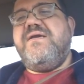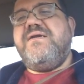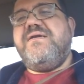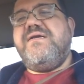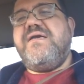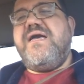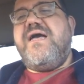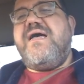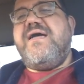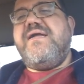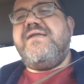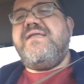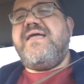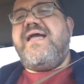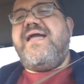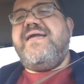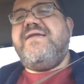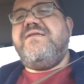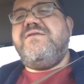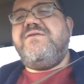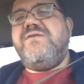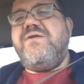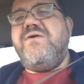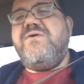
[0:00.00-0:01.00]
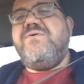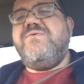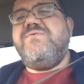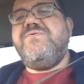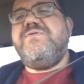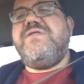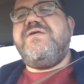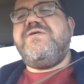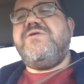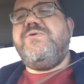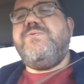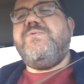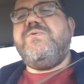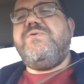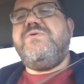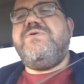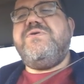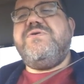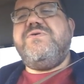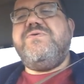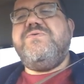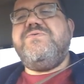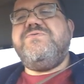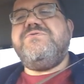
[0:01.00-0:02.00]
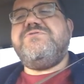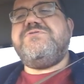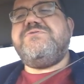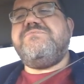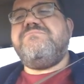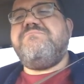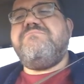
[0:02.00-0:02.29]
God, I know that you will use